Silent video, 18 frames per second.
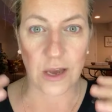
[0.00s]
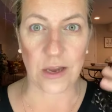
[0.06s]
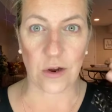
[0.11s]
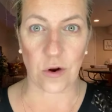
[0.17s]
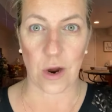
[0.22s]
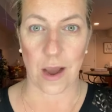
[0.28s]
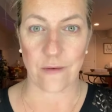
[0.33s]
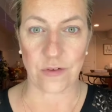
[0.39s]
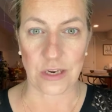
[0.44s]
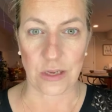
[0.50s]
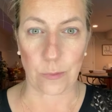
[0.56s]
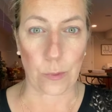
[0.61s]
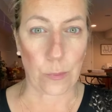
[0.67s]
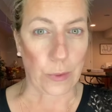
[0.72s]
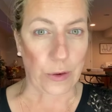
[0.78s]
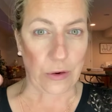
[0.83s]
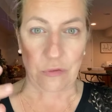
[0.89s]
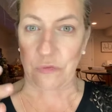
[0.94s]
gravity. We
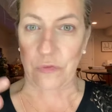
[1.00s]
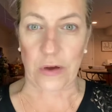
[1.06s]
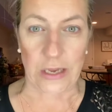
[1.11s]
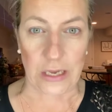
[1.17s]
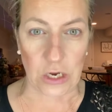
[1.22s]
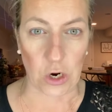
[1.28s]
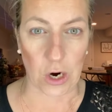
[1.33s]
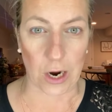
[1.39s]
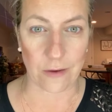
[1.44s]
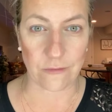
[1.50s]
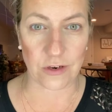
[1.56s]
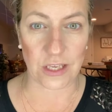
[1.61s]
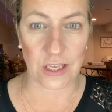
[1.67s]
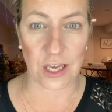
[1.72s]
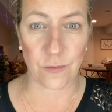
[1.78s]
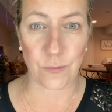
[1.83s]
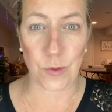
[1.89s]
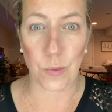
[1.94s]
wanna fight
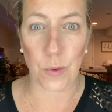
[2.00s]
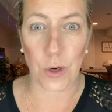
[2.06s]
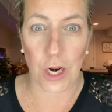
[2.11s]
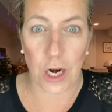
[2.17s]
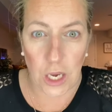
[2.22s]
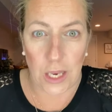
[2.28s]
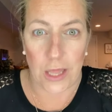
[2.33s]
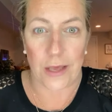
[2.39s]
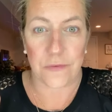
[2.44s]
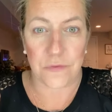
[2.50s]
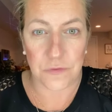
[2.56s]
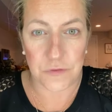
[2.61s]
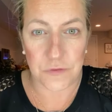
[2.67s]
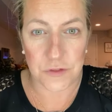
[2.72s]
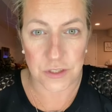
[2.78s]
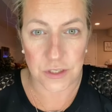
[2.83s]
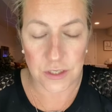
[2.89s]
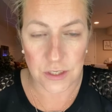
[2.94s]
gravity and we wanna
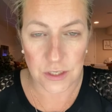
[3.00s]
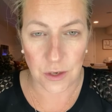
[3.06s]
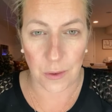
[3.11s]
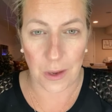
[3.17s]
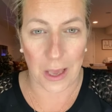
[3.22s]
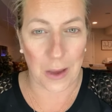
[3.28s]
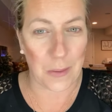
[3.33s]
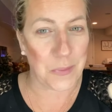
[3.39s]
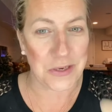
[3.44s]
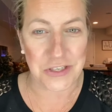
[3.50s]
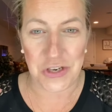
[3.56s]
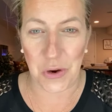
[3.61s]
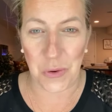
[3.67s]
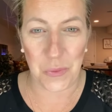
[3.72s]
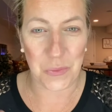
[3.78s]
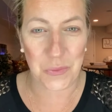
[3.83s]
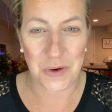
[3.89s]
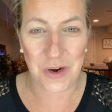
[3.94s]
lift, okay?
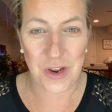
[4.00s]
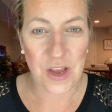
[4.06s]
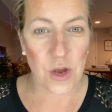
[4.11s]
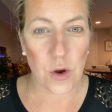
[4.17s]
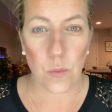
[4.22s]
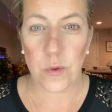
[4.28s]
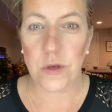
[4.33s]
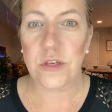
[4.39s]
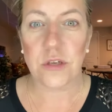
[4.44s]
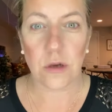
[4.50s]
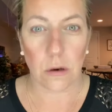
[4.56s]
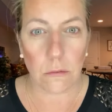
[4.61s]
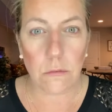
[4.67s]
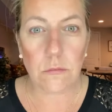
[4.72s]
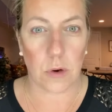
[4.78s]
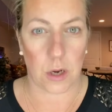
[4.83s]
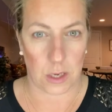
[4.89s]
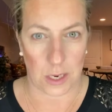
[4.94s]
We
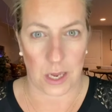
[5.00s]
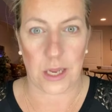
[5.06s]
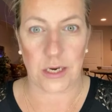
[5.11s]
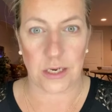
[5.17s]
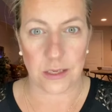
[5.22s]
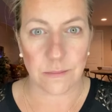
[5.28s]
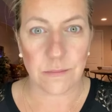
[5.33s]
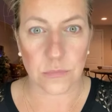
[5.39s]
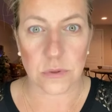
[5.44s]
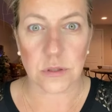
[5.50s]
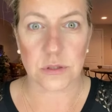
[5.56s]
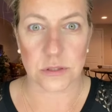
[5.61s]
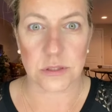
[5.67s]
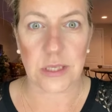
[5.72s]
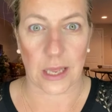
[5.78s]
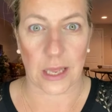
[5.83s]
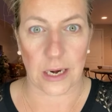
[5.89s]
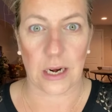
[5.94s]
don't want any more
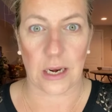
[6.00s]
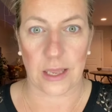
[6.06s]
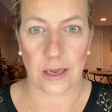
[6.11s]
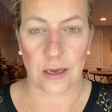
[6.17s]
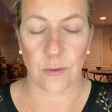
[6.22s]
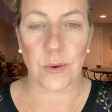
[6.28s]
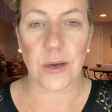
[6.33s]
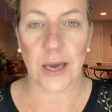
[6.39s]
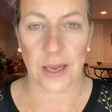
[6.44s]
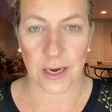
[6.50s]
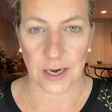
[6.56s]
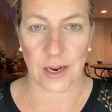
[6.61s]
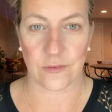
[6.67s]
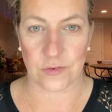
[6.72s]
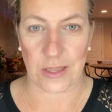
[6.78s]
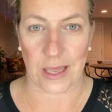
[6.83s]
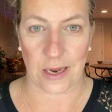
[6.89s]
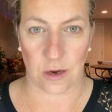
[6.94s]
settling. We got
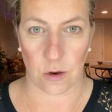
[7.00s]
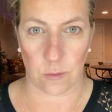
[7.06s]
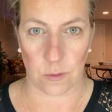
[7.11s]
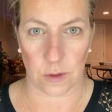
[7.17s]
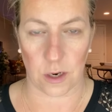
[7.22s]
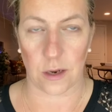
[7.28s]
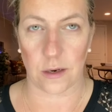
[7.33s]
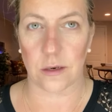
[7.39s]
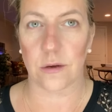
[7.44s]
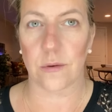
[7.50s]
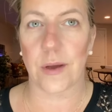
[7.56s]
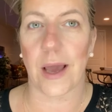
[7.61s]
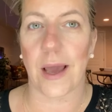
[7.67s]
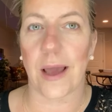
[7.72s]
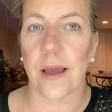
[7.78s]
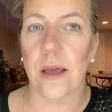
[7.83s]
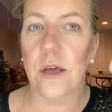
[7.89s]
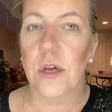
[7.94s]
enough of that going on,
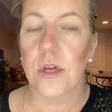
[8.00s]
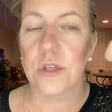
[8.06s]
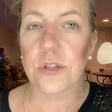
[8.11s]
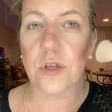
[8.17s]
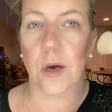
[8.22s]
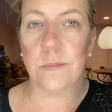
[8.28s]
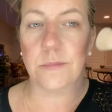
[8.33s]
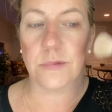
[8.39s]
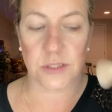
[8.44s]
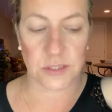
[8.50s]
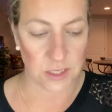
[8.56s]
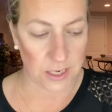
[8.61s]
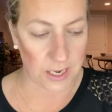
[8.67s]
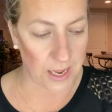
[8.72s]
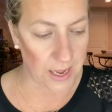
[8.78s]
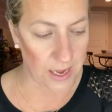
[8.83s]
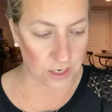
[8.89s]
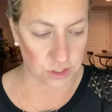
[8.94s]
okay? So I'm just
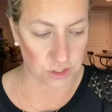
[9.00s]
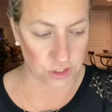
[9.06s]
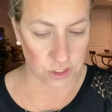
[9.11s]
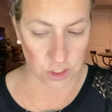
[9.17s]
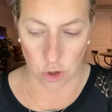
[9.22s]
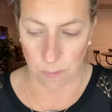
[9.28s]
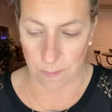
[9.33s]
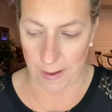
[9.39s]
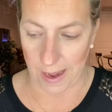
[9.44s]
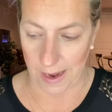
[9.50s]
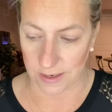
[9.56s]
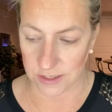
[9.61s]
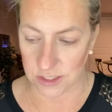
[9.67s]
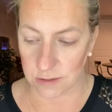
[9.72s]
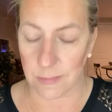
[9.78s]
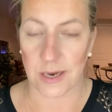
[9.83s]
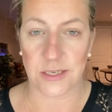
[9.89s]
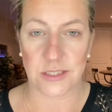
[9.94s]
gonna actually go back
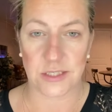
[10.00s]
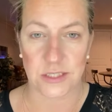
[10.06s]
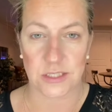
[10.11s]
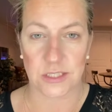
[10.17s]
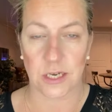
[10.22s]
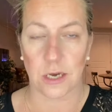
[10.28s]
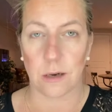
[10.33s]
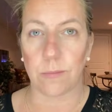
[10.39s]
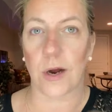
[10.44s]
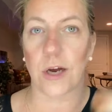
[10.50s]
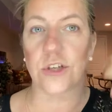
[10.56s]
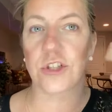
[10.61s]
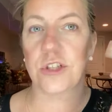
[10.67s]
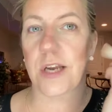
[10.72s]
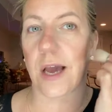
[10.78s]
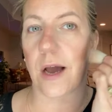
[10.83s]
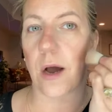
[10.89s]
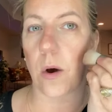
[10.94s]
to my detail
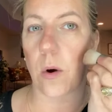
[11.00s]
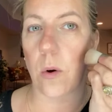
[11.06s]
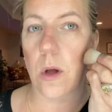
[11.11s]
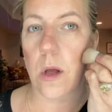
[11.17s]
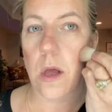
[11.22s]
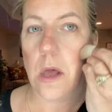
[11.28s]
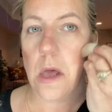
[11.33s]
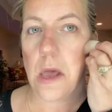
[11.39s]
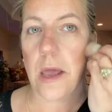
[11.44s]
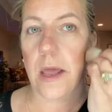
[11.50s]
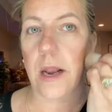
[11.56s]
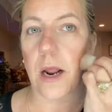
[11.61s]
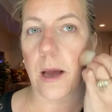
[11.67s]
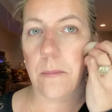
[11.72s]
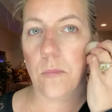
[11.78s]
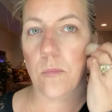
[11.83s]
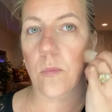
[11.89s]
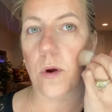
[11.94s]
brush now, and
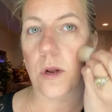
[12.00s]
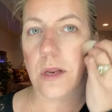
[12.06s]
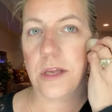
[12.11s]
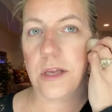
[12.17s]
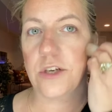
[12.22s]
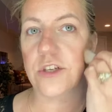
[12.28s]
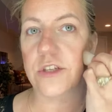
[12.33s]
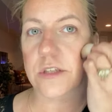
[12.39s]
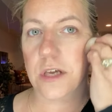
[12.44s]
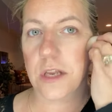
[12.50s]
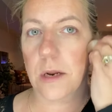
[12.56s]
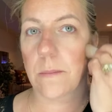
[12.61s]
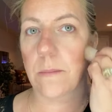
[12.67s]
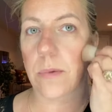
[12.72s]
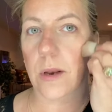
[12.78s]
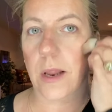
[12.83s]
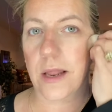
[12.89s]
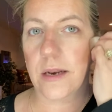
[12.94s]
I'm really just gonna
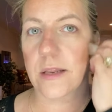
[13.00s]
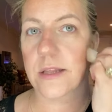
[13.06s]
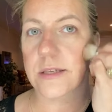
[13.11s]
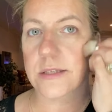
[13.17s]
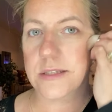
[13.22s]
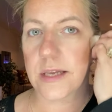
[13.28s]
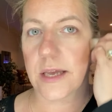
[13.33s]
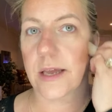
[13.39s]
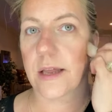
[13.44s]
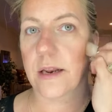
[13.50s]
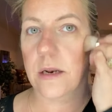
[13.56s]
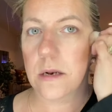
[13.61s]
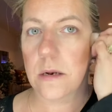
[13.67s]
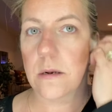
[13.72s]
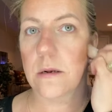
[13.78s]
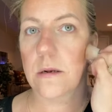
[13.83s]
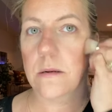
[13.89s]
blend this in